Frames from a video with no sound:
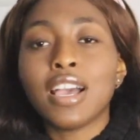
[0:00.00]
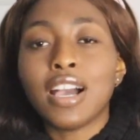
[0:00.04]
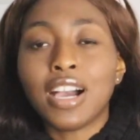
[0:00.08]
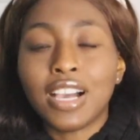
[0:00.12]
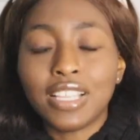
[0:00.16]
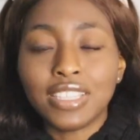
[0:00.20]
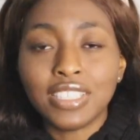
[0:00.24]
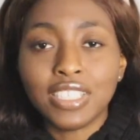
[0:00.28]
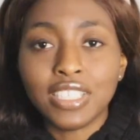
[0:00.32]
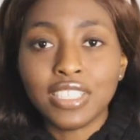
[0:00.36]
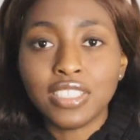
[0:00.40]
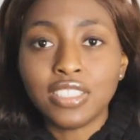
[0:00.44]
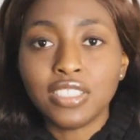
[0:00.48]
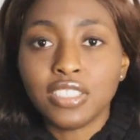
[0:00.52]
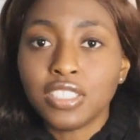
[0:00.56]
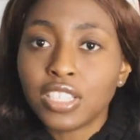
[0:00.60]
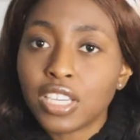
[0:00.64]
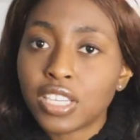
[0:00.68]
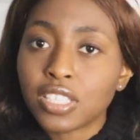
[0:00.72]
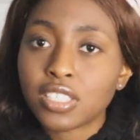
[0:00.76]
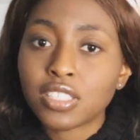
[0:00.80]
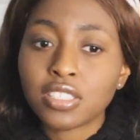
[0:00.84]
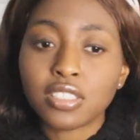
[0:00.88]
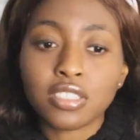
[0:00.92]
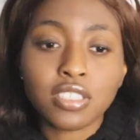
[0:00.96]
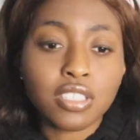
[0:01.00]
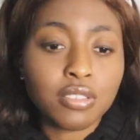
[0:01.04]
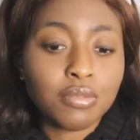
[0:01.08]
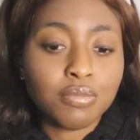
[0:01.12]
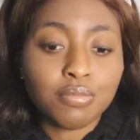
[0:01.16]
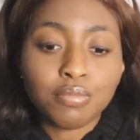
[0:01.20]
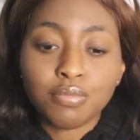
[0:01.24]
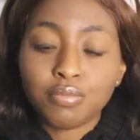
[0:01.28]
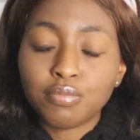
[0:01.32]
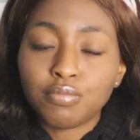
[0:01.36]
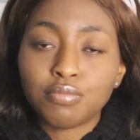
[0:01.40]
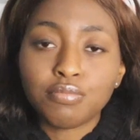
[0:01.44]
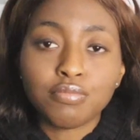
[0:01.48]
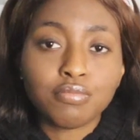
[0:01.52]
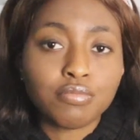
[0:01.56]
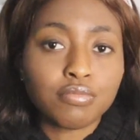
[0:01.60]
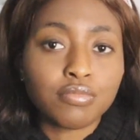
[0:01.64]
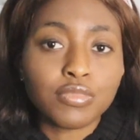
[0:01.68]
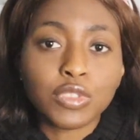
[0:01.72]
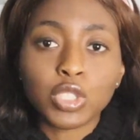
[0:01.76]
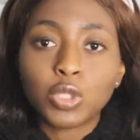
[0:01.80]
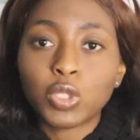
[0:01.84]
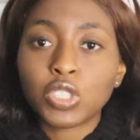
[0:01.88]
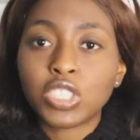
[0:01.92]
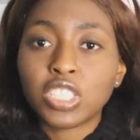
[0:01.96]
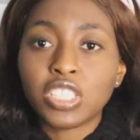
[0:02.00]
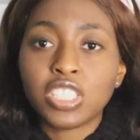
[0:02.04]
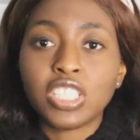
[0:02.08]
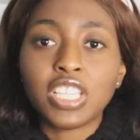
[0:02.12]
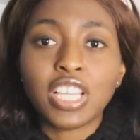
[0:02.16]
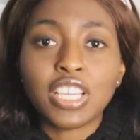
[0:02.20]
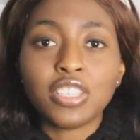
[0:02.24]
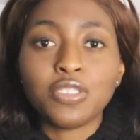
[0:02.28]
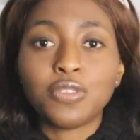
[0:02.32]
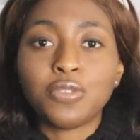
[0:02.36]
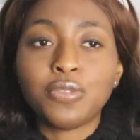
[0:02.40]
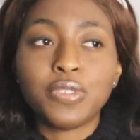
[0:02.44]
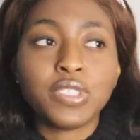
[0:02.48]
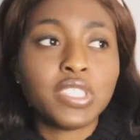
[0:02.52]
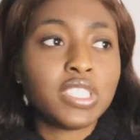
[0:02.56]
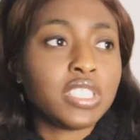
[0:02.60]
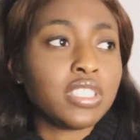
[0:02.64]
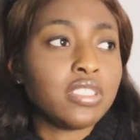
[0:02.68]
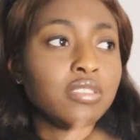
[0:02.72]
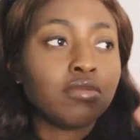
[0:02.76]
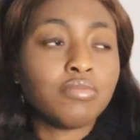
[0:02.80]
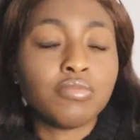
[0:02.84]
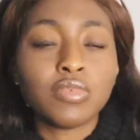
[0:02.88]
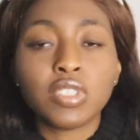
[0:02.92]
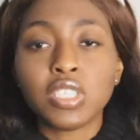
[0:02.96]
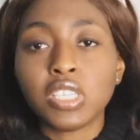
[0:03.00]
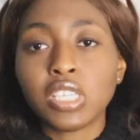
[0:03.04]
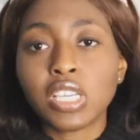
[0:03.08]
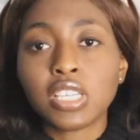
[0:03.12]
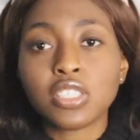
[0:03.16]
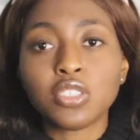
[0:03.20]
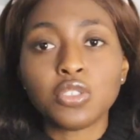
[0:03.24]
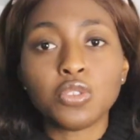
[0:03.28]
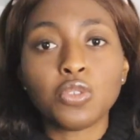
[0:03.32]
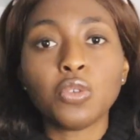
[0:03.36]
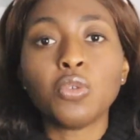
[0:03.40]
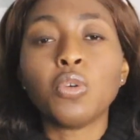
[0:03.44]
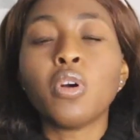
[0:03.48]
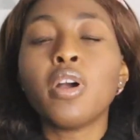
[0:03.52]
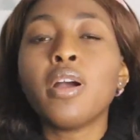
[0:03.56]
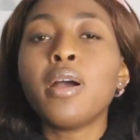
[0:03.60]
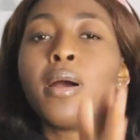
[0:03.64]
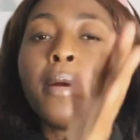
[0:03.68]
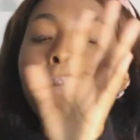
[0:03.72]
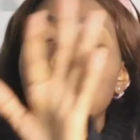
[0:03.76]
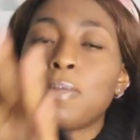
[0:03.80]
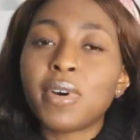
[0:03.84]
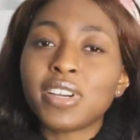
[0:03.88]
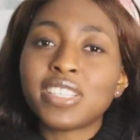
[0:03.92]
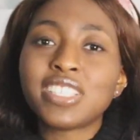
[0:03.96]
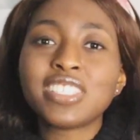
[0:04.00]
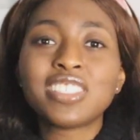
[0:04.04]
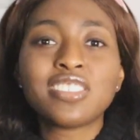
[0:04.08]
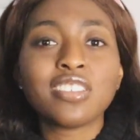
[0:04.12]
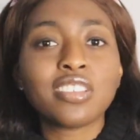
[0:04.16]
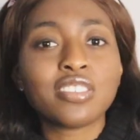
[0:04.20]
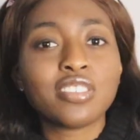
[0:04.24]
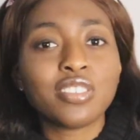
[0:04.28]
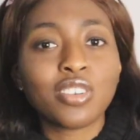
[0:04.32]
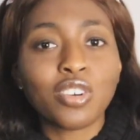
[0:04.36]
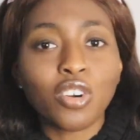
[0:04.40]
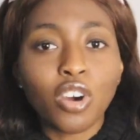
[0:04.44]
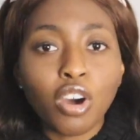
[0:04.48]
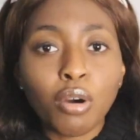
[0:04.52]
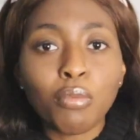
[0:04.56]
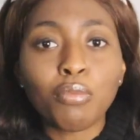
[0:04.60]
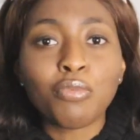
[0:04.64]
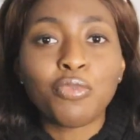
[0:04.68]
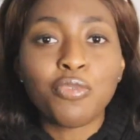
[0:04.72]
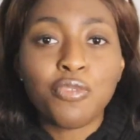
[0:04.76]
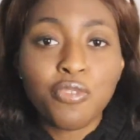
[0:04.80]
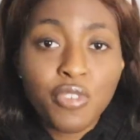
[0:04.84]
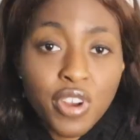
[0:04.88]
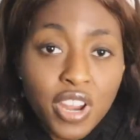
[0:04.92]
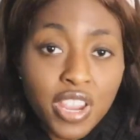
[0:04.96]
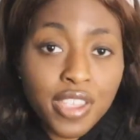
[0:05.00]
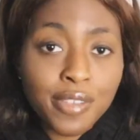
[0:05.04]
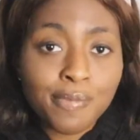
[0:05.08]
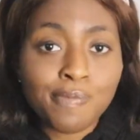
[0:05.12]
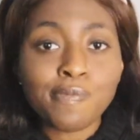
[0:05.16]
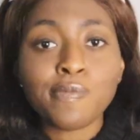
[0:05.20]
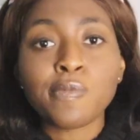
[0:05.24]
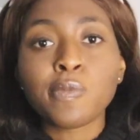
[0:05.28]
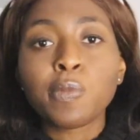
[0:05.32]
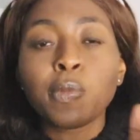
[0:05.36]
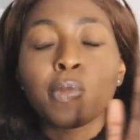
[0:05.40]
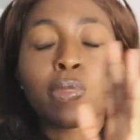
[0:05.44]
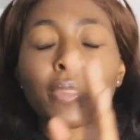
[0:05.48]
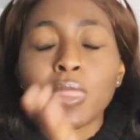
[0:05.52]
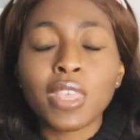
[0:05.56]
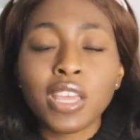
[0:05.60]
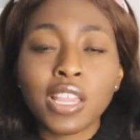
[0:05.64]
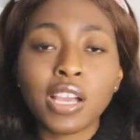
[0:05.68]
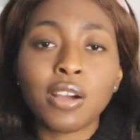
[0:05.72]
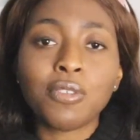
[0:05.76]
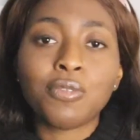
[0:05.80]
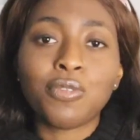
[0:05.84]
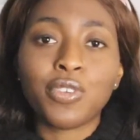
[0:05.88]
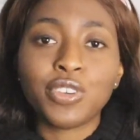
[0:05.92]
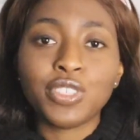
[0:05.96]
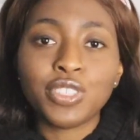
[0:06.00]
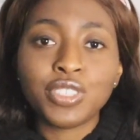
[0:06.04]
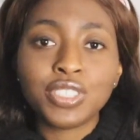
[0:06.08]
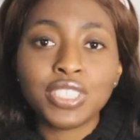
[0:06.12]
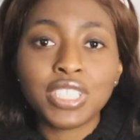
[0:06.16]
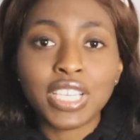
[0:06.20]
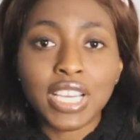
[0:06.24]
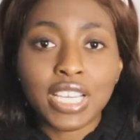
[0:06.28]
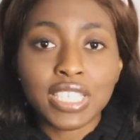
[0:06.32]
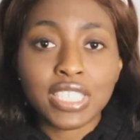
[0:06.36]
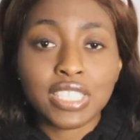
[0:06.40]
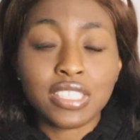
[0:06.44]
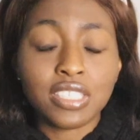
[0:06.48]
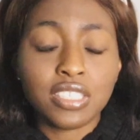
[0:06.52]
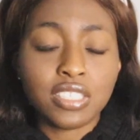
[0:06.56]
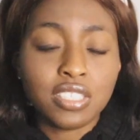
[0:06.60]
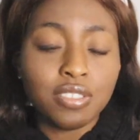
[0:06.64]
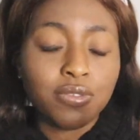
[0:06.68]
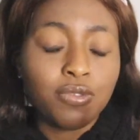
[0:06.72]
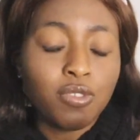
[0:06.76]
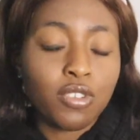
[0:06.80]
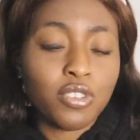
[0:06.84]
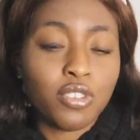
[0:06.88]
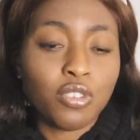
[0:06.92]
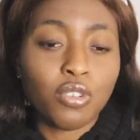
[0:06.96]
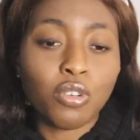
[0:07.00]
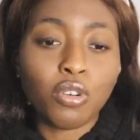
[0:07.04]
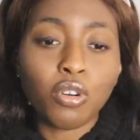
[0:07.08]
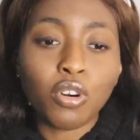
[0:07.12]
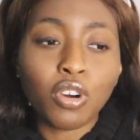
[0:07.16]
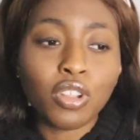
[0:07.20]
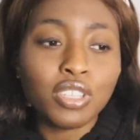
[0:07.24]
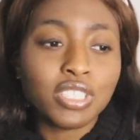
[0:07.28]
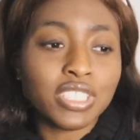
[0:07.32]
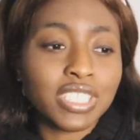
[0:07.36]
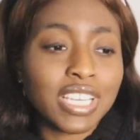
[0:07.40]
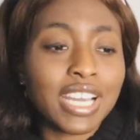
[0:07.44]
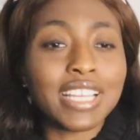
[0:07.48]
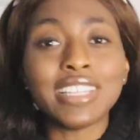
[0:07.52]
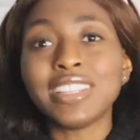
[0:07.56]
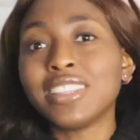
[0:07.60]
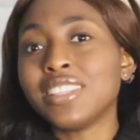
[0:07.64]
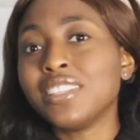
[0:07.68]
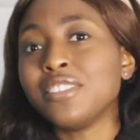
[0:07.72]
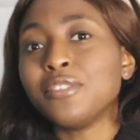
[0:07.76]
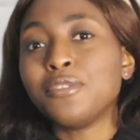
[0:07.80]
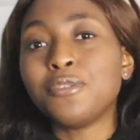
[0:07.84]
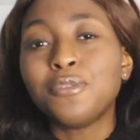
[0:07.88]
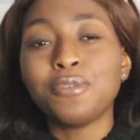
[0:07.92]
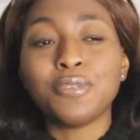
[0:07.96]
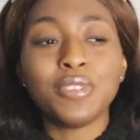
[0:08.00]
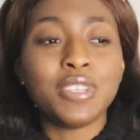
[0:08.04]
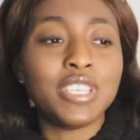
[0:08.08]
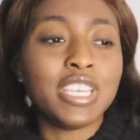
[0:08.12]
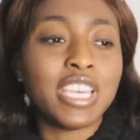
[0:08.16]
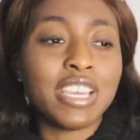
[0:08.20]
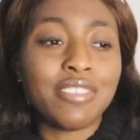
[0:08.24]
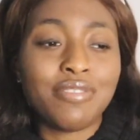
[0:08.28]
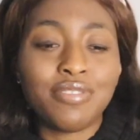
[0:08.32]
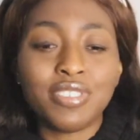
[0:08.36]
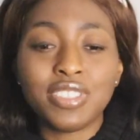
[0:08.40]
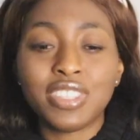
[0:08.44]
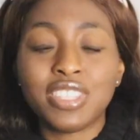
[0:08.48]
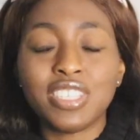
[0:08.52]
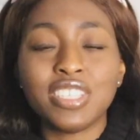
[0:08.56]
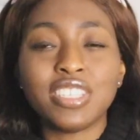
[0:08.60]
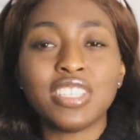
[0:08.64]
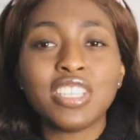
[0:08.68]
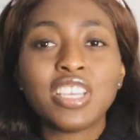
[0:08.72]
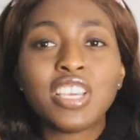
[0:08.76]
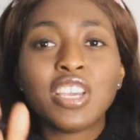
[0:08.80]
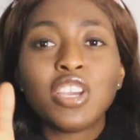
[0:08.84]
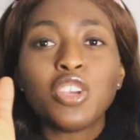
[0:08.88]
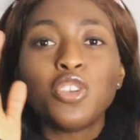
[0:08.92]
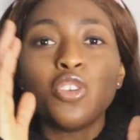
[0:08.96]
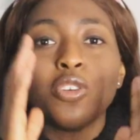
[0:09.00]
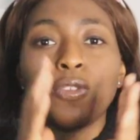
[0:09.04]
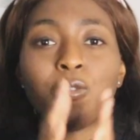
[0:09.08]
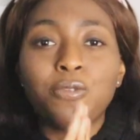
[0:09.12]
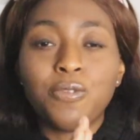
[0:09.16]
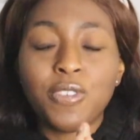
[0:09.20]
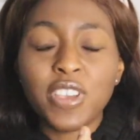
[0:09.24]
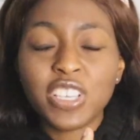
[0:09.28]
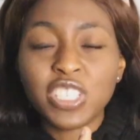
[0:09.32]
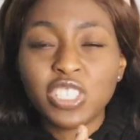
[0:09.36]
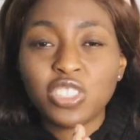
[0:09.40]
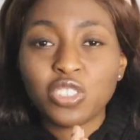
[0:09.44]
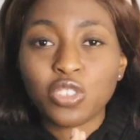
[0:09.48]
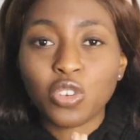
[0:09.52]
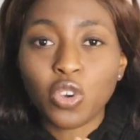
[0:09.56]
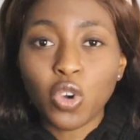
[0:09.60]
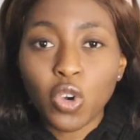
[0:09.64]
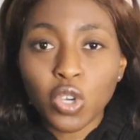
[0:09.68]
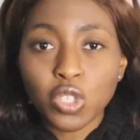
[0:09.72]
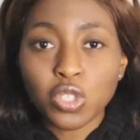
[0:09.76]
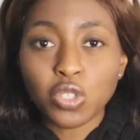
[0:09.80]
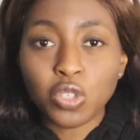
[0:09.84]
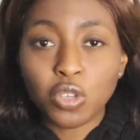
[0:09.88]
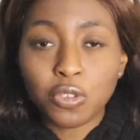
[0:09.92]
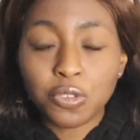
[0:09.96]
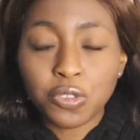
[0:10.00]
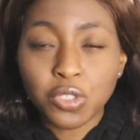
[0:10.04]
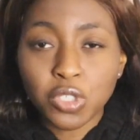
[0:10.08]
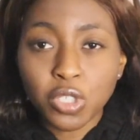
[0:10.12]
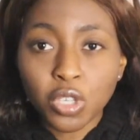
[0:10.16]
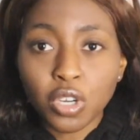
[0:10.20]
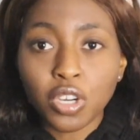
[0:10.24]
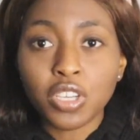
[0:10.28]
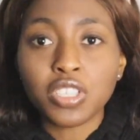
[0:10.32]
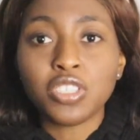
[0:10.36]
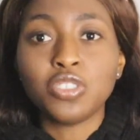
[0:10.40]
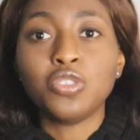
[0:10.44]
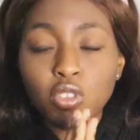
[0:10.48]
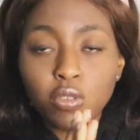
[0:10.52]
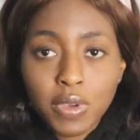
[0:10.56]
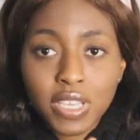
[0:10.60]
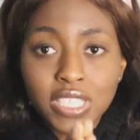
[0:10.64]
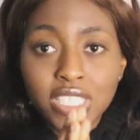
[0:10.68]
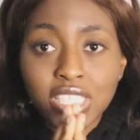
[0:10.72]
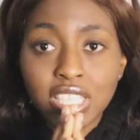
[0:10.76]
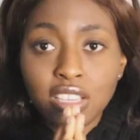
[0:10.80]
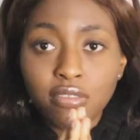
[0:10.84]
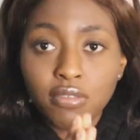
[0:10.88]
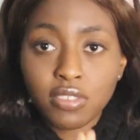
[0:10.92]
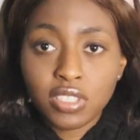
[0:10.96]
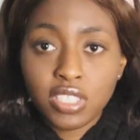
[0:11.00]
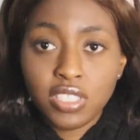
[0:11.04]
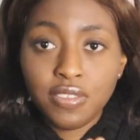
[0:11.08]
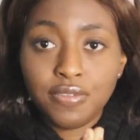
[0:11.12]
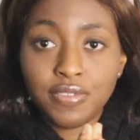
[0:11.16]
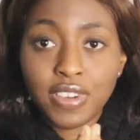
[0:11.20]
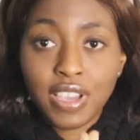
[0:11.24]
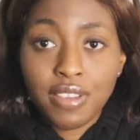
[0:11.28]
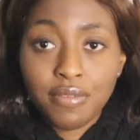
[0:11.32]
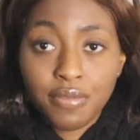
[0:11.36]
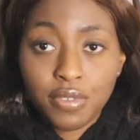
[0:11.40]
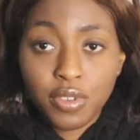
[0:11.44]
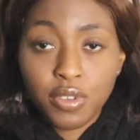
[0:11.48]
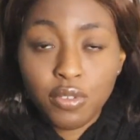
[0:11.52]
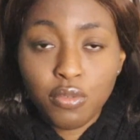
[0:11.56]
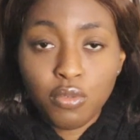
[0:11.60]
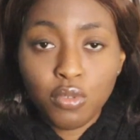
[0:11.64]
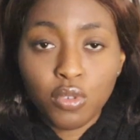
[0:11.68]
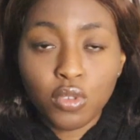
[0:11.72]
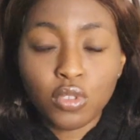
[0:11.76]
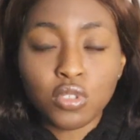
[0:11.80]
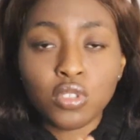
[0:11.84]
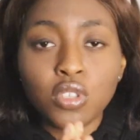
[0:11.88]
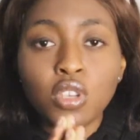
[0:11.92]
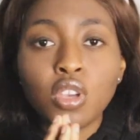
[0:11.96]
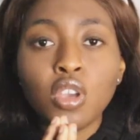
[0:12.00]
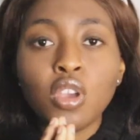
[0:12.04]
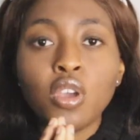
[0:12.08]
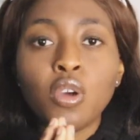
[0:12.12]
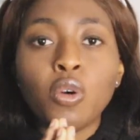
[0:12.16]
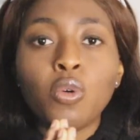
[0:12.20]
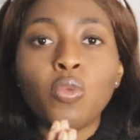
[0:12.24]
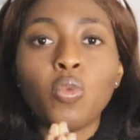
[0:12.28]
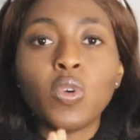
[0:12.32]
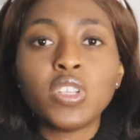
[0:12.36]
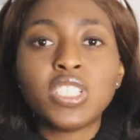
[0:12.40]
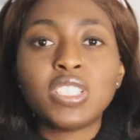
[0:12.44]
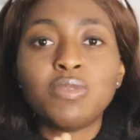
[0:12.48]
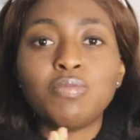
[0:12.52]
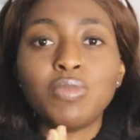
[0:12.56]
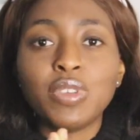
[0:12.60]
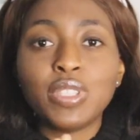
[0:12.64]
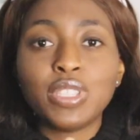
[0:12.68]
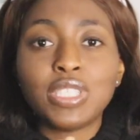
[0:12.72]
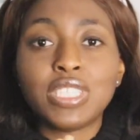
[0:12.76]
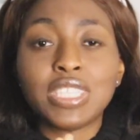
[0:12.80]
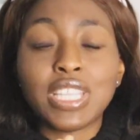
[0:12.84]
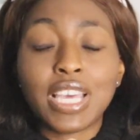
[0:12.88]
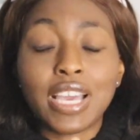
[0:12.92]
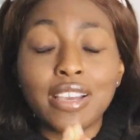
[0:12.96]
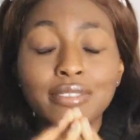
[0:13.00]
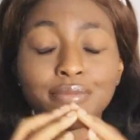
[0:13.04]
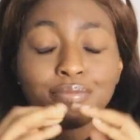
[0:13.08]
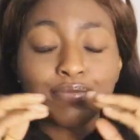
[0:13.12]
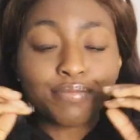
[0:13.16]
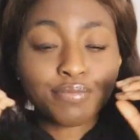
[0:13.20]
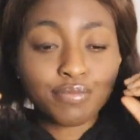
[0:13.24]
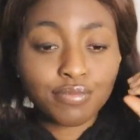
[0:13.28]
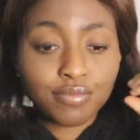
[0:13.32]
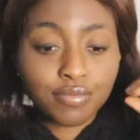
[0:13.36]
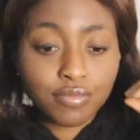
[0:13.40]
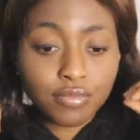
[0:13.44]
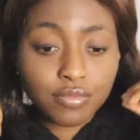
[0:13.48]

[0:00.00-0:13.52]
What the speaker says: And then yes, they once you see that you fit in, yes, you go. But this doesn't come free. Now for Uni Assist, for your all the handling fee, everything, your first course of choice, you pay 75 euros, which means that